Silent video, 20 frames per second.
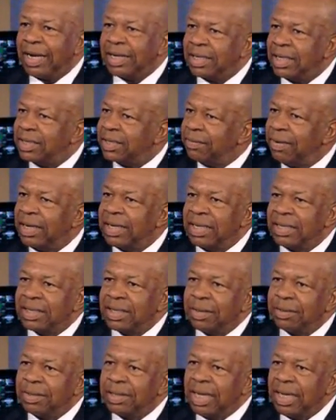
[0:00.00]
Right, that's right. And
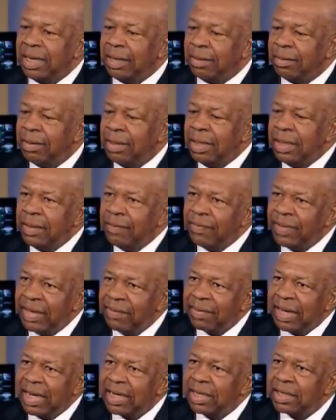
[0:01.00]
so now
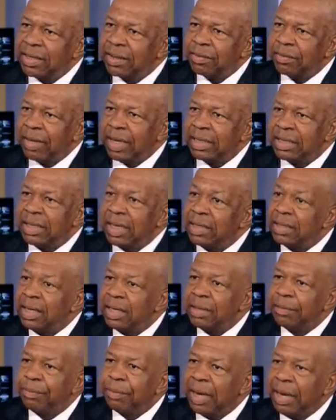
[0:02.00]
they've got to do right. Now,
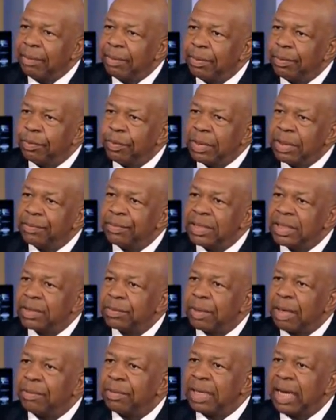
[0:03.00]
another problem, one of the
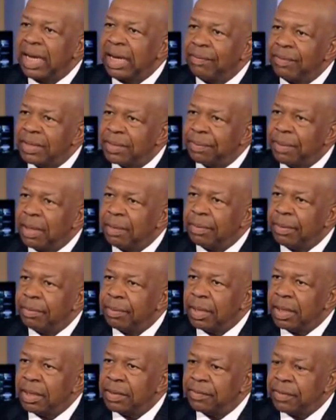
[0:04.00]
reasons why we have this
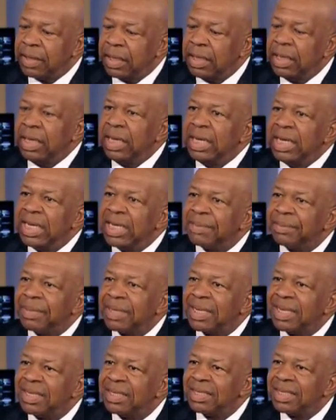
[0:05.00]
problem, Andrea, is
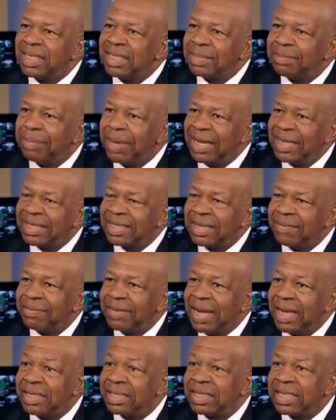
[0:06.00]
because these banks have
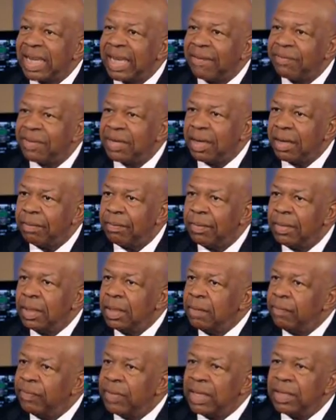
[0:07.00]
not staffed up.
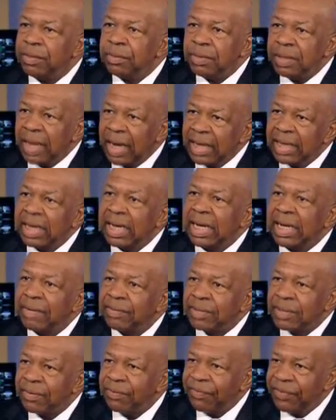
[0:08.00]
They do not
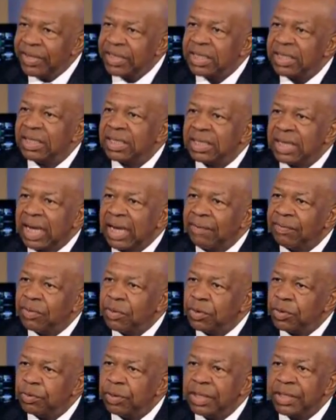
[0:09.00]
have sufficient staff
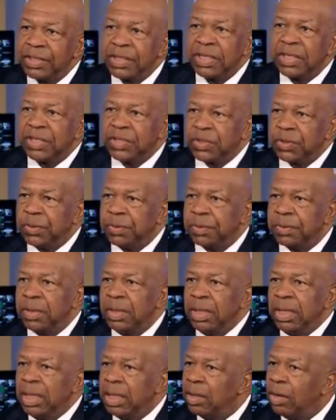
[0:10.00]
to address the issues.
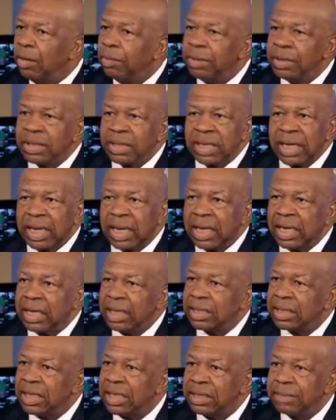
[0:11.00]
And all we're saying
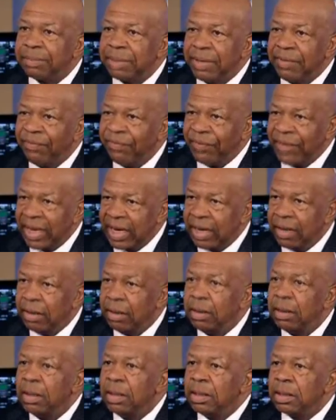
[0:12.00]
is let's be
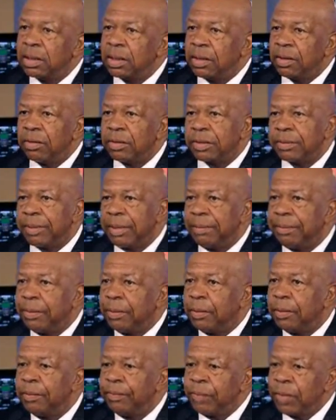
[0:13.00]
fair to those
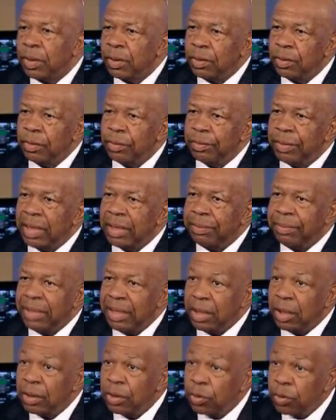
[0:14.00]
people who may
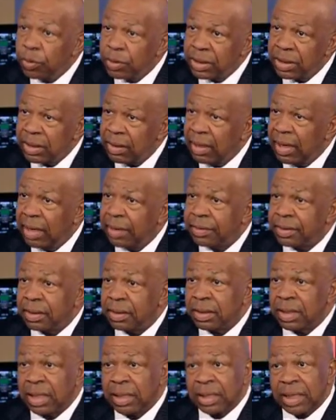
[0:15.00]
be losing their
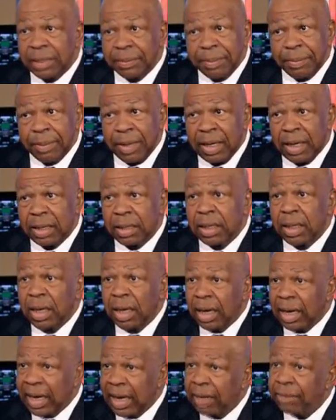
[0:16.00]
houses. And keep in mind,
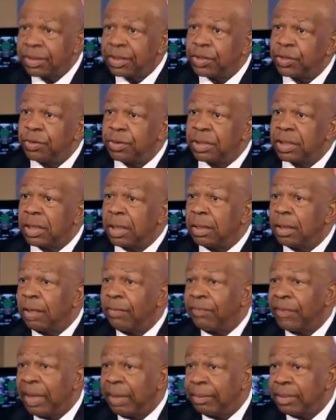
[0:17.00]
a house is usually a
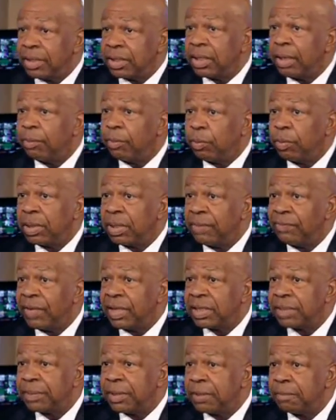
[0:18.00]
family's #1
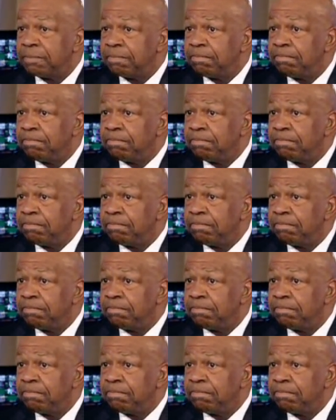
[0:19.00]
investment.